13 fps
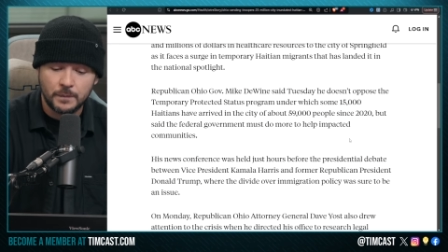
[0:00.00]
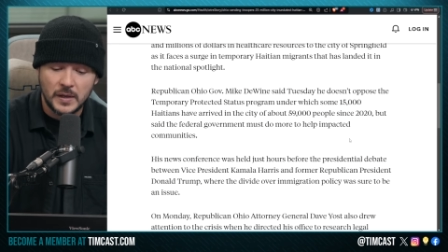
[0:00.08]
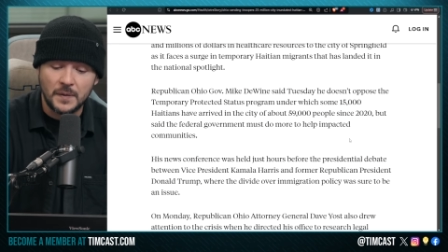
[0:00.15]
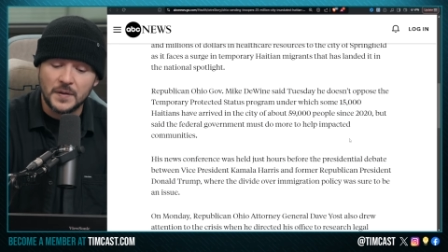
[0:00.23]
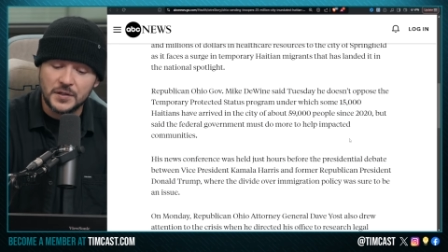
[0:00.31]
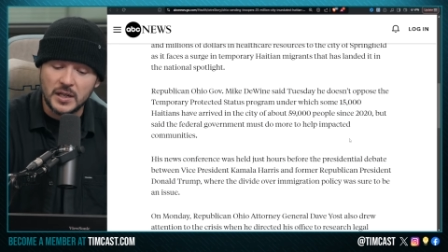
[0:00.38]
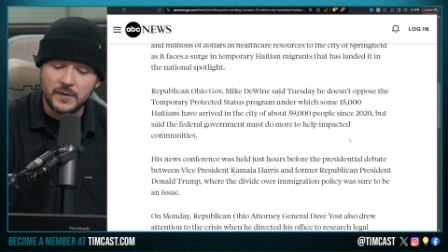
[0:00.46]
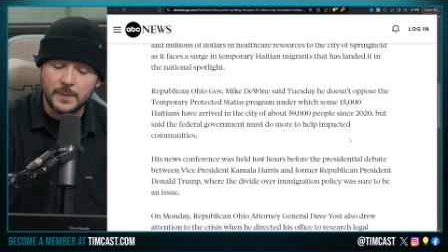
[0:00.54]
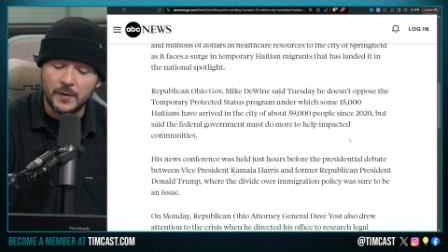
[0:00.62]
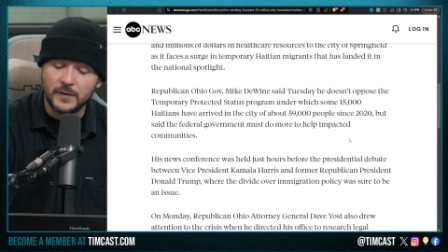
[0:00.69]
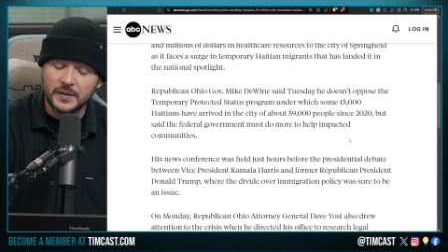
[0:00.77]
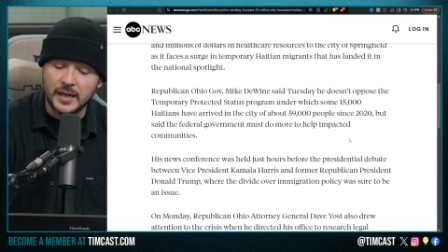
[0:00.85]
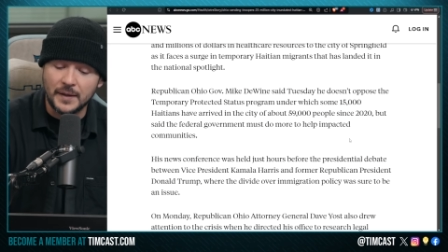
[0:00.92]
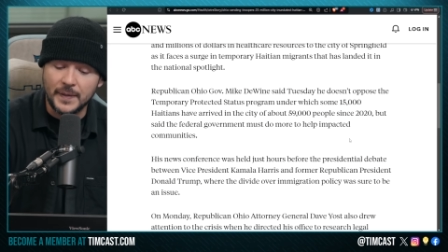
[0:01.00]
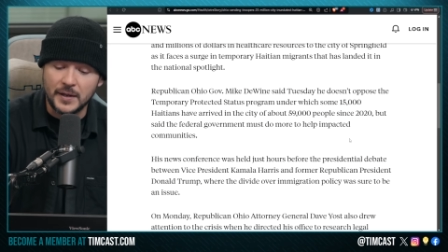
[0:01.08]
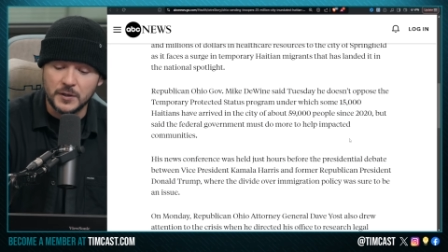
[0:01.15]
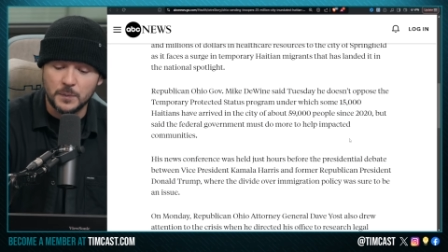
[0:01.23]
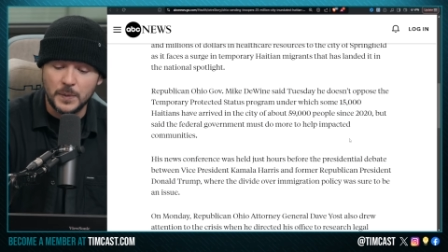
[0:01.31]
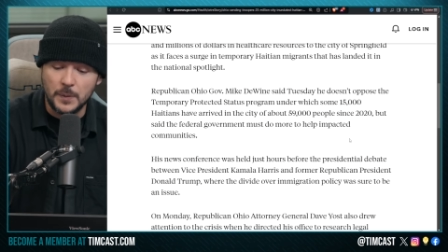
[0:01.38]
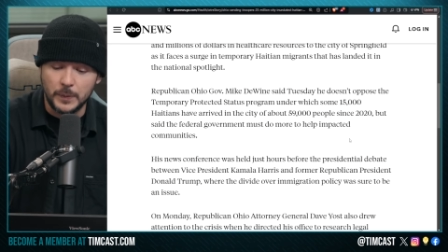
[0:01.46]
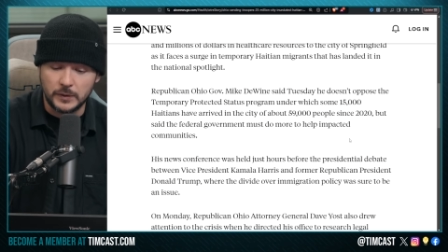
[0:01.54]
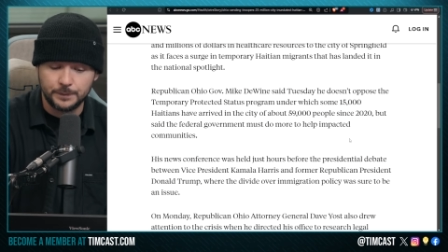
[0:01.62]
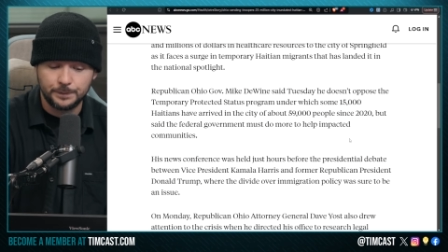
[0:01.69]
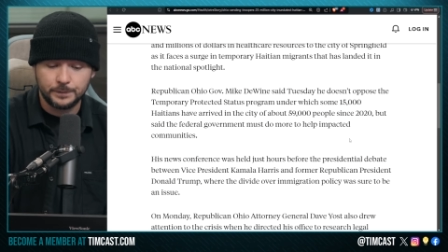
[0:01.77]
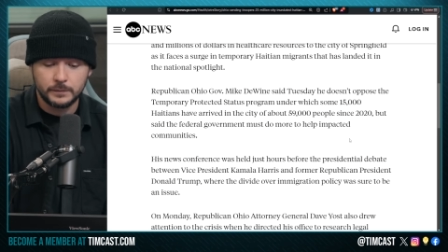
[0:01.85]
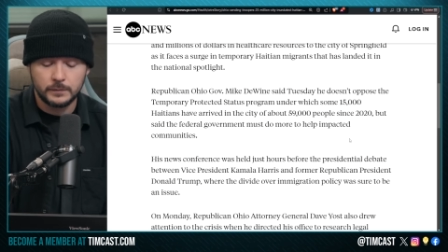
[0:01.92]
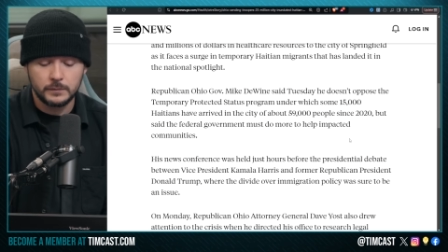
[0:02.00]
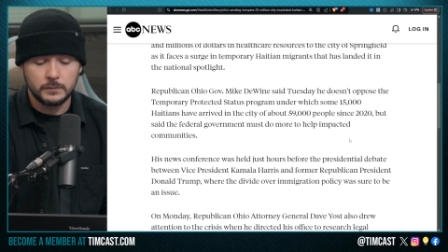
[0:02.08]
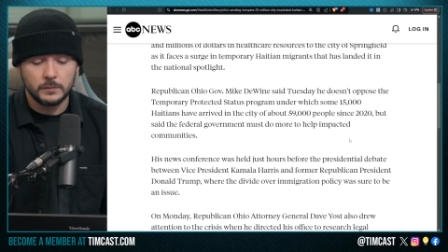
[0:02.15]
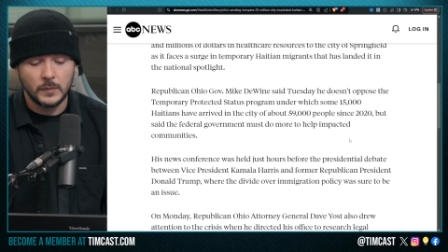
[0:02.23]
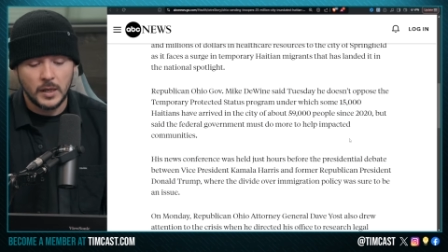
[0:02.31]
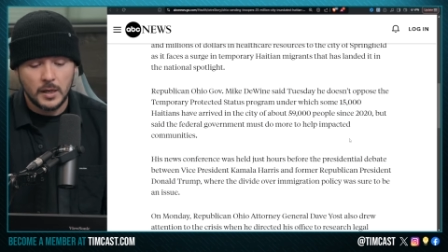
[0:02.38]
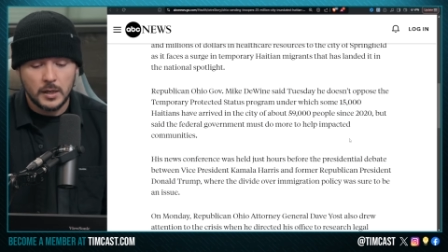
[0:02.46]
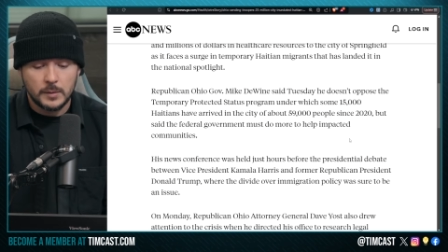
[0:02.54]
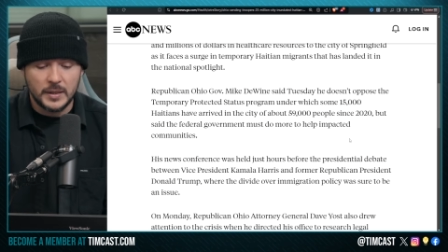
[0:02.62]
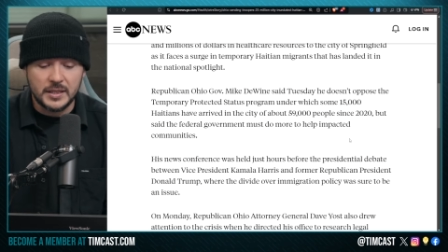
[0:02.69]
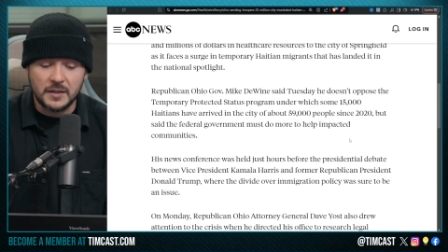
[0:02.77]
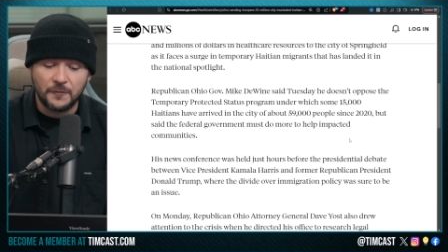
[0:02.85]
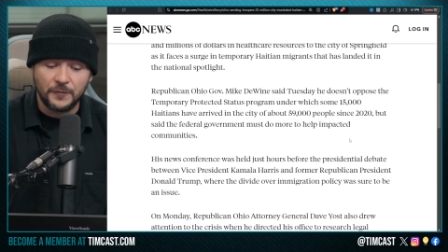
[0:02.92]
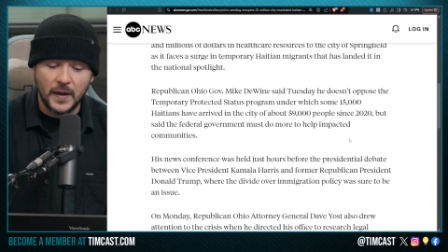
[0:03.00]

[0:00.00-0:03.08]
in the city of about 59,000 people. But he